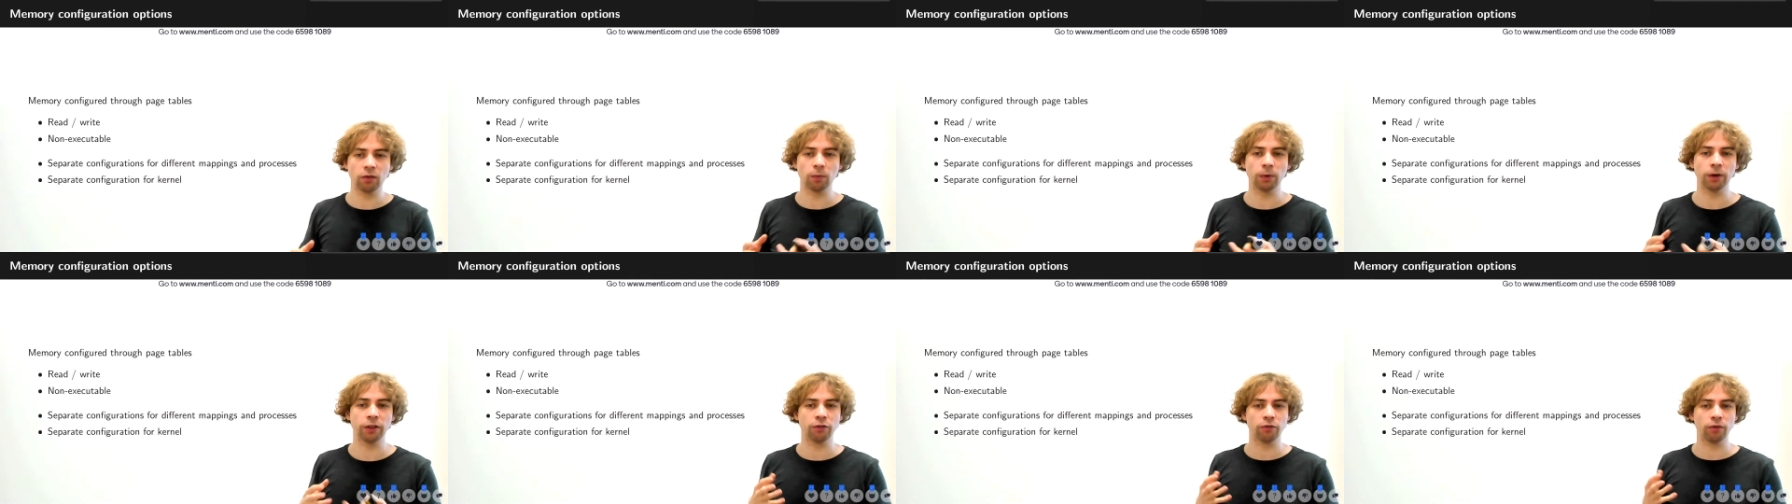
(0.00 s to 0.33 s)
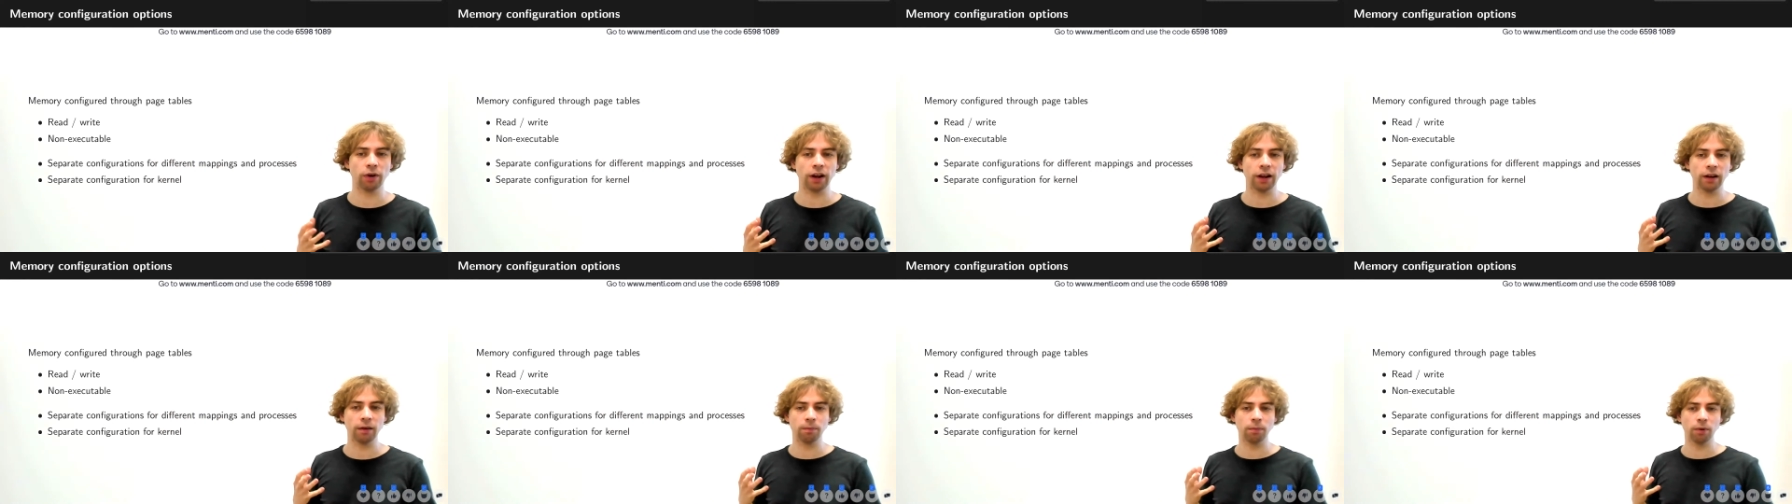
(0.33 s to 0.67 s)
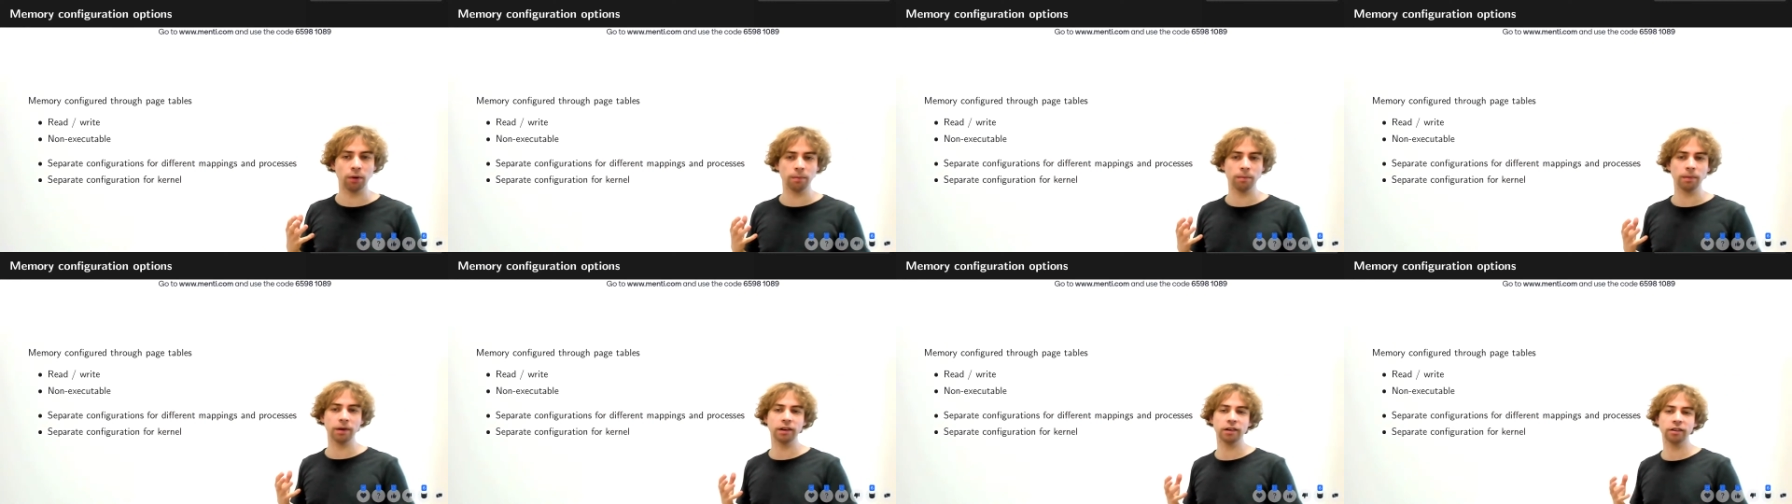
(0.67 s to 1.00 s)
with write
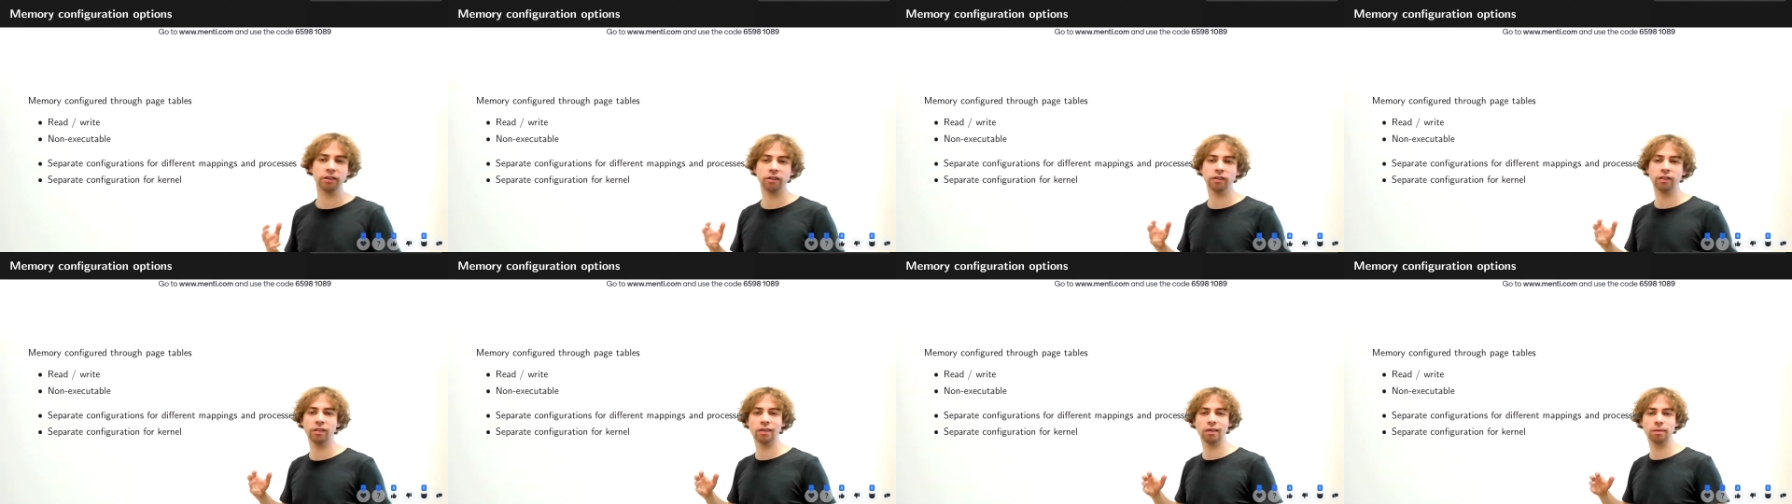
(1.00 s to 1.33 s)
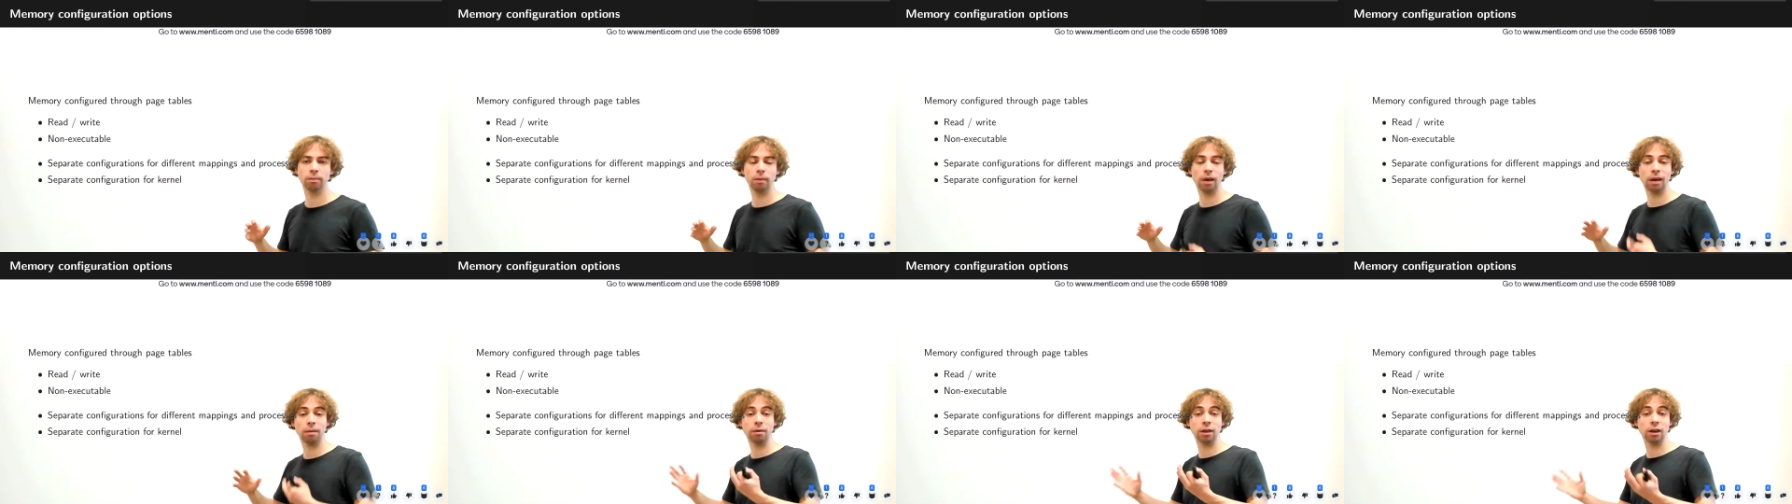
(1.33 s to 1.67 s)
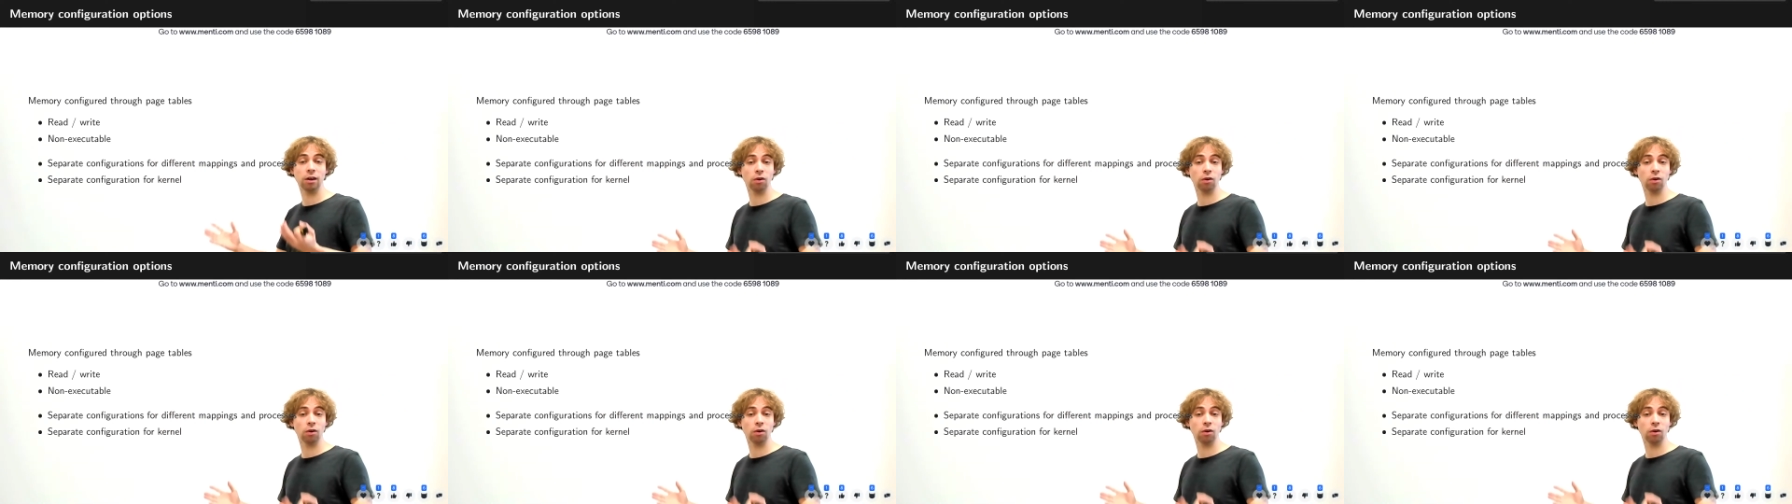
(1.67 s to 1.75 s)
permissions, maybe